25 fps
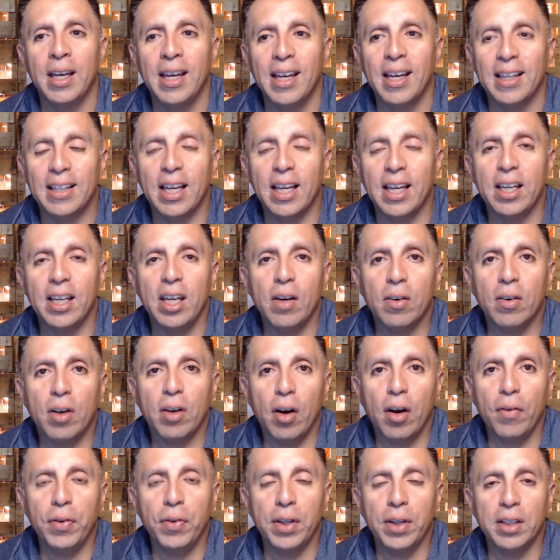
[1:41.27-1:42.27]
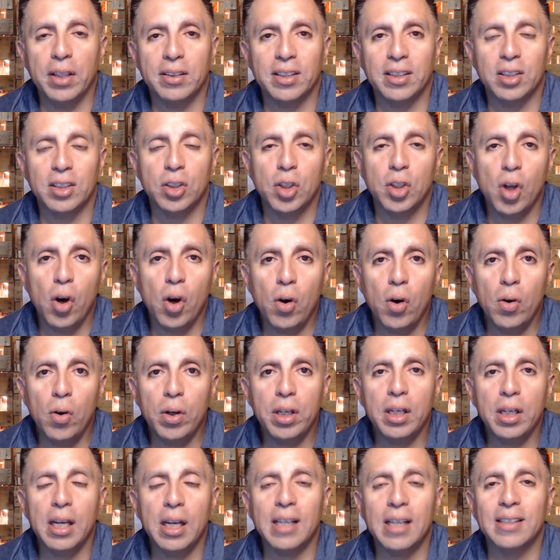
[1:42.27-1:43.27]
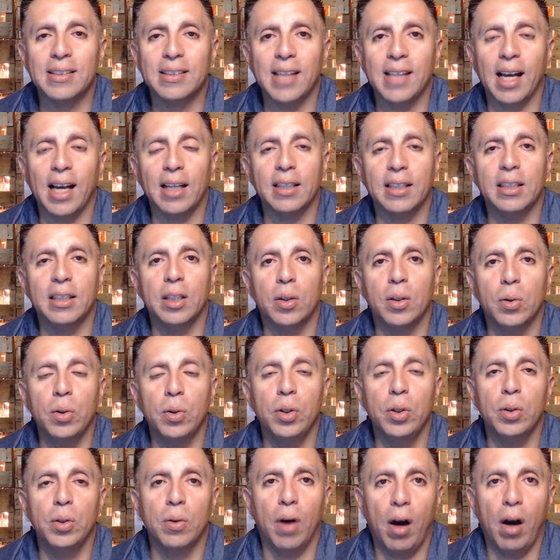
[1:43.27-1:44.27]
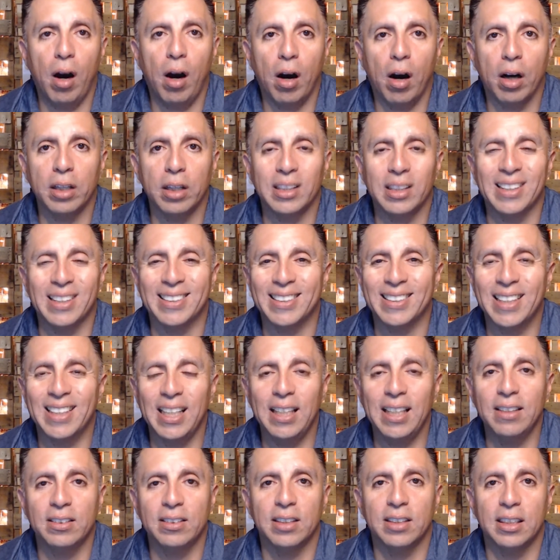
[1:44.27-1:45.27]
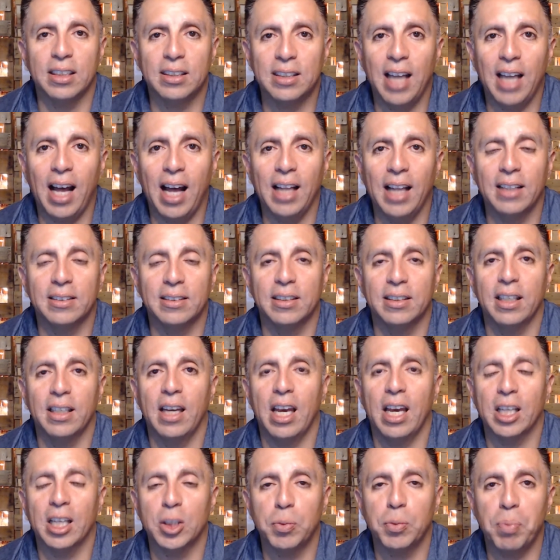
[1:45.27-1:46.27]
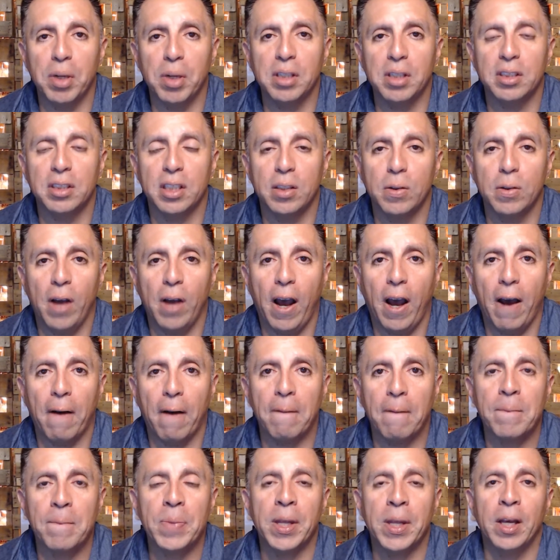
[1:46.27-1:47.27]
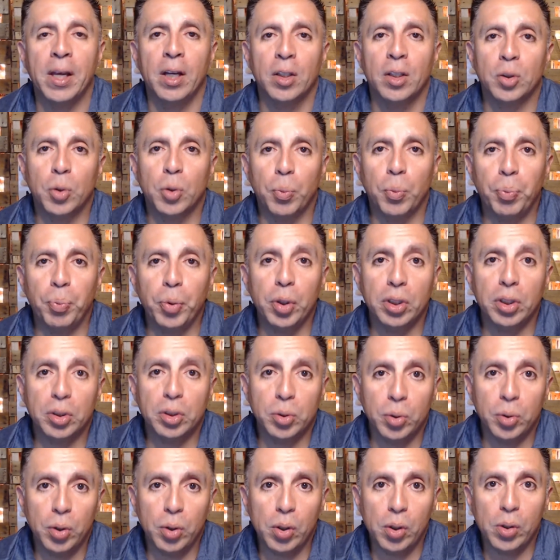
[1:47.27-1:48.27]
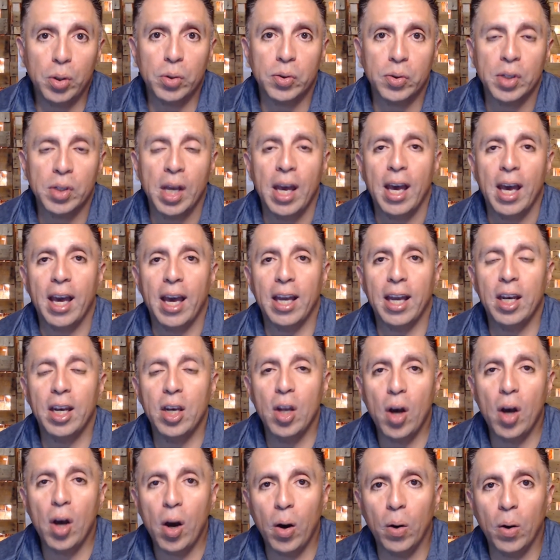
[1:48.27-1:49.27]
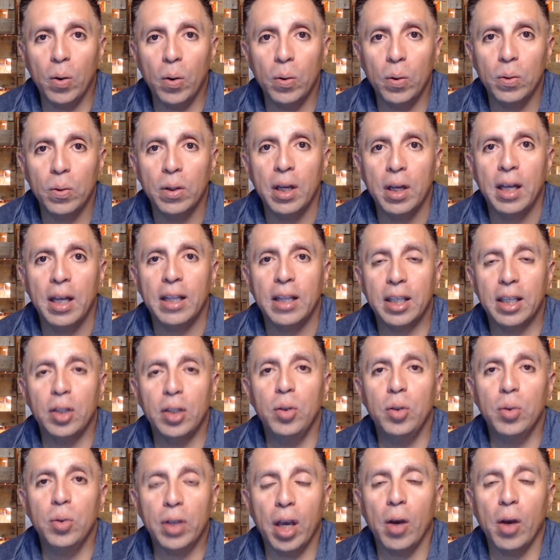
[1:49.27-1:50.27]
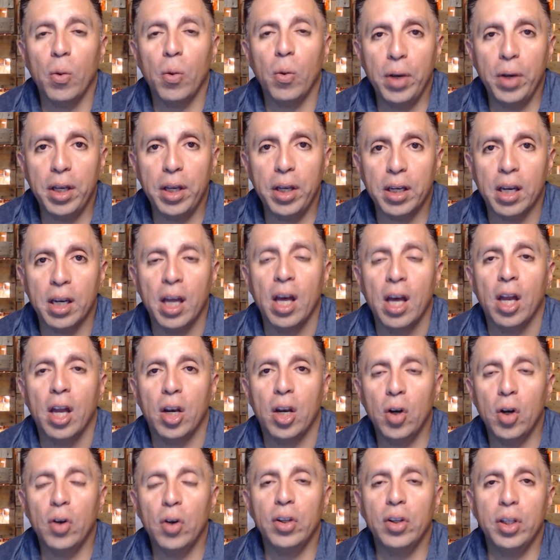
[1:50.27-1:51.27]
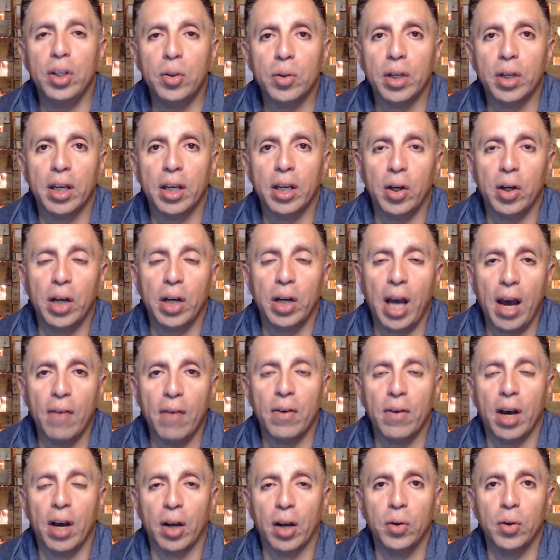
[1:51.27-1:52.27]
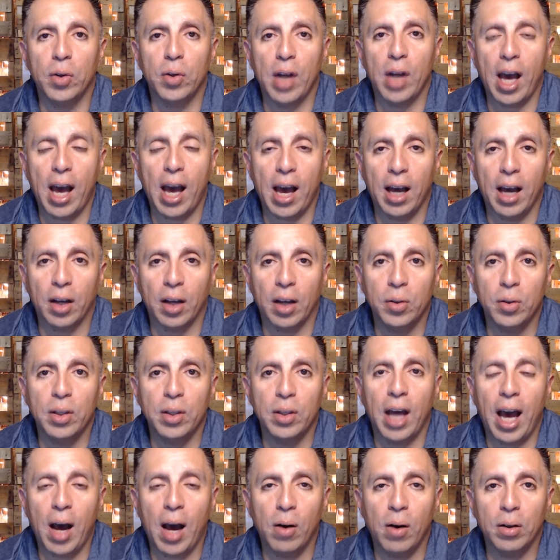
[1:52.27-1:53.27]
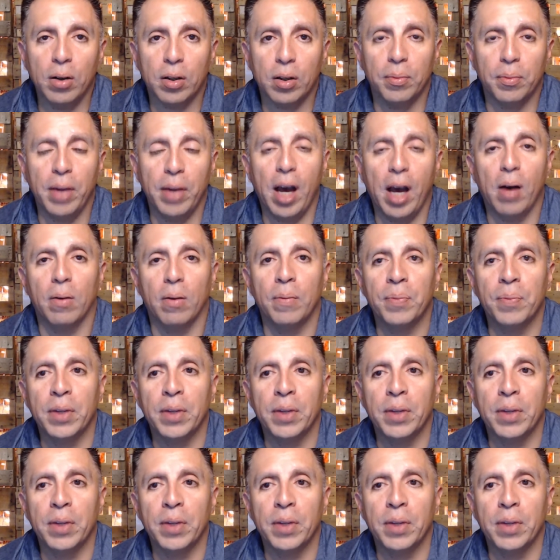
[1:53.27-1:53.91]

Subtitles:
the idea of confidence is knowing exactly who you are, the skills, the talent, the experience that you have to put it to use, and know that you can win. Know that you can have a good outcome. Now,